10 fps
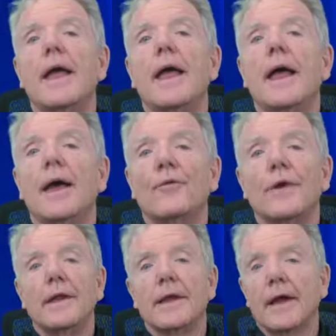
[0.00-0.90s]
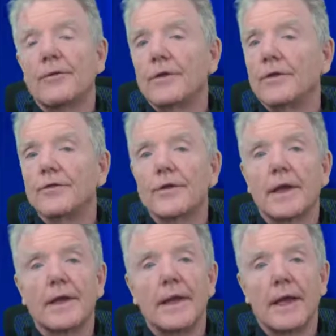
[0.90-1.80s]
And when got really
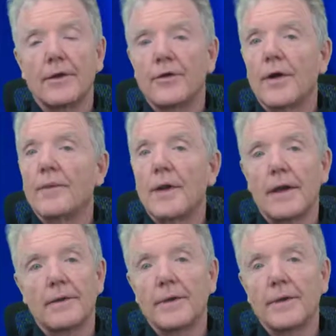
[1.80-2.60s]
sick, he had to drop out.